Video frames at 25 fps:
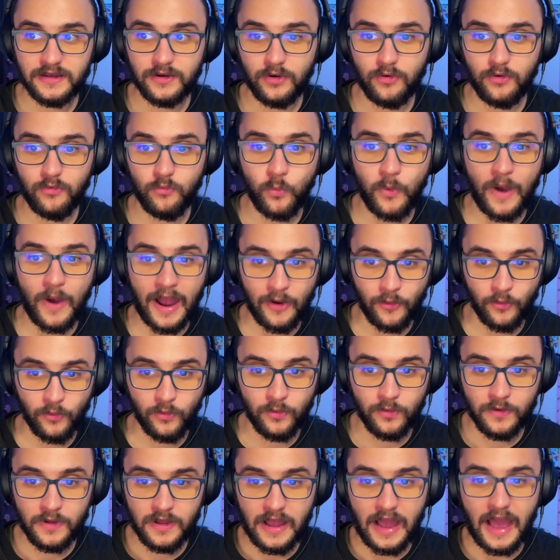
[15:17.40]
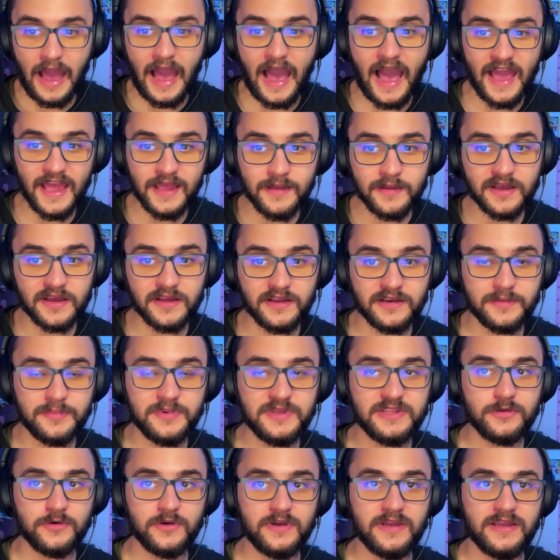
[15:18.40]
Wow. I am gonna
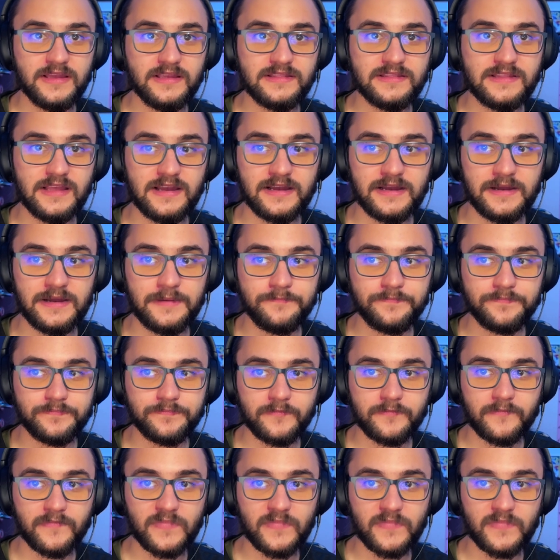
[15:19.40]
be doing them